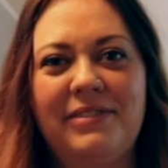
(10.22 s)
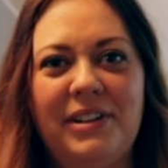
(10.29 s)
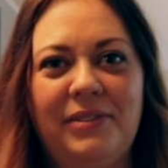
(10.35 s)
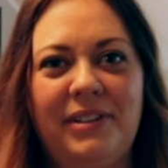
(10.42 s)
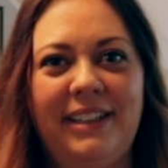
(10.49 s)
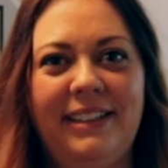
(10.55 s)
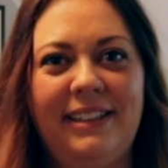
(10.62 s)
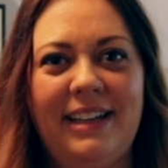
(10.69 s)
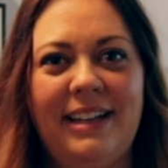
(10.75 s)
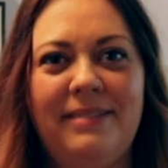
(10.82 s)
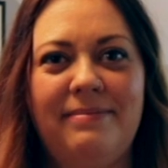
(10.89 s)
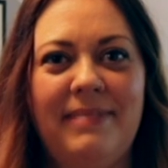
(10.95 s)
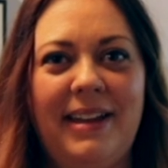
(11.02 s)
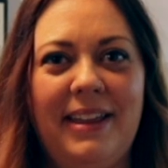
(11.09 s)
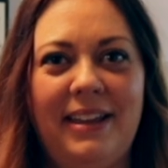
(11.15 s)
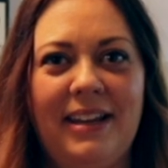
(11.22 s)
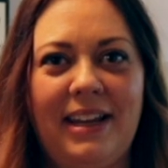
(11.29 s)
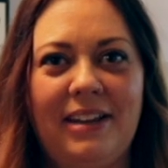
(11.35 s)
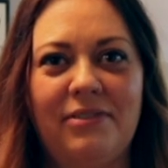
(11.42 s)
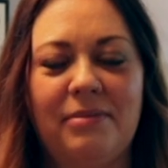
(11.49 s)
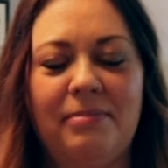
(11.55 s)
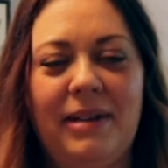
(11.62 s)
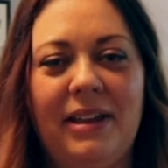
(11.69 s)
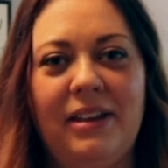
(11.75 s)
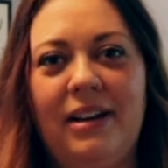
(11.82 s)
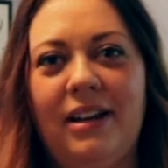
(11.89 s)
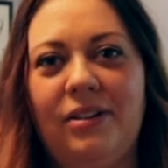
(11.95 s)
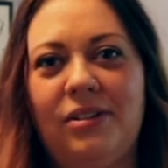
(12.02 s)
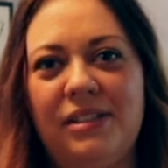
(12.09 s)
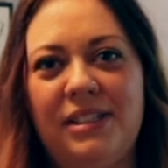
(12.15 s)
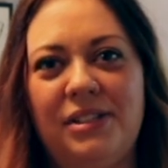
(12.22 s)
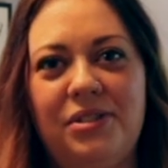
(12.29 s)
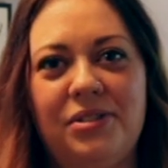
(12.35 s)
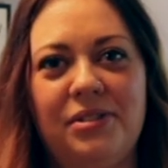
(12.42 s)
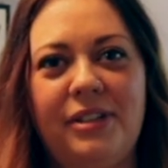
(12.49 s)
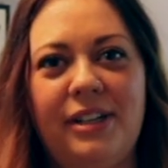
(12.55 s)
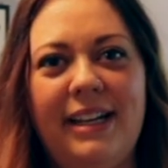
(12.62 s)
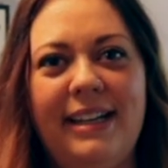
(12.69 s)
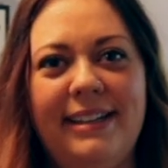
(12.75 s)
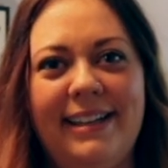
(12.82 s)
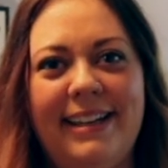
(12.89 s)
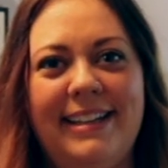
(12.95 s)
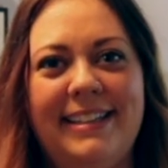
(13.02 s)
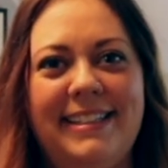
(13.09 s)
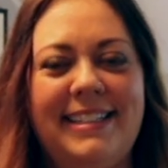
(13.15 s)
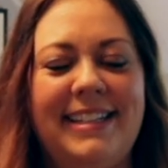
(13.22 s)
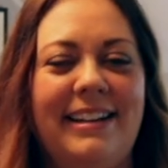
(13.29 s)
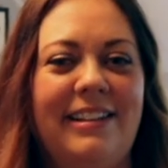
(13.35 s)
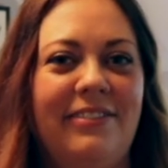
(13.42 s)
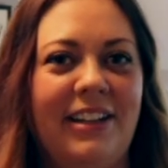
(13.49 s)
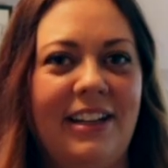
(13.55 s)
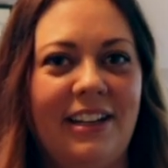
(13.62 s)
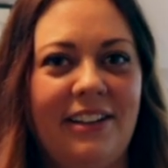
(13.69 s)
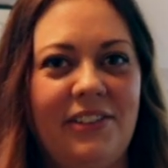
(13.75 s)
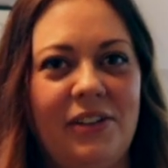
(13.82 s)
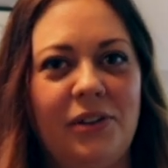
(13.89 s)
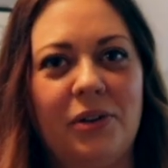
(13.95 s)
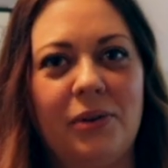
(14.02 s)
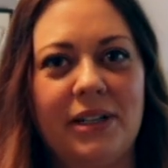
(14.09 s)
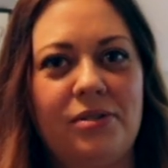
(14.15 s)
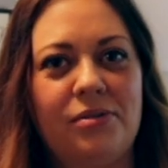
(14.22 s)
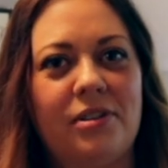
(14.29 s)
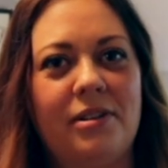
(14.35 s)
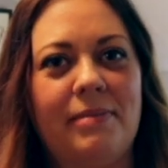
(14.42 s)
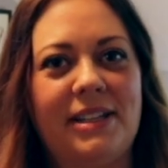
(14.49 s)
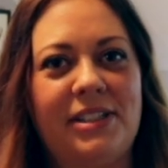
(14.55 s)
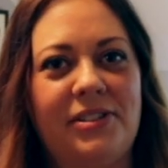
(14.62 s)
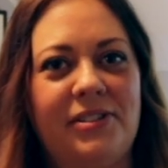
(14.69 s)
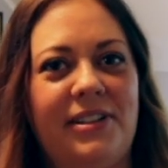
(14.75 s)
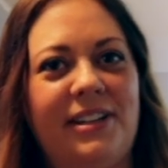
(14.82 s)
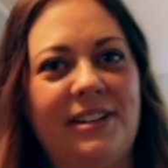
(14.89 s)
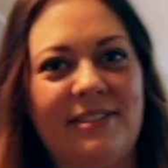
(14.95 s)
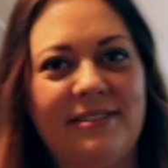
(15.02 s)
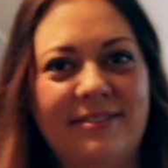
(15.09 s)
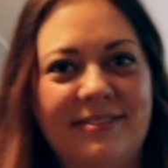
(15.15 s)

everyone, I'm Melanie from Melanie Golden Jewelry and today I'm going to give you a quick tour of my studio.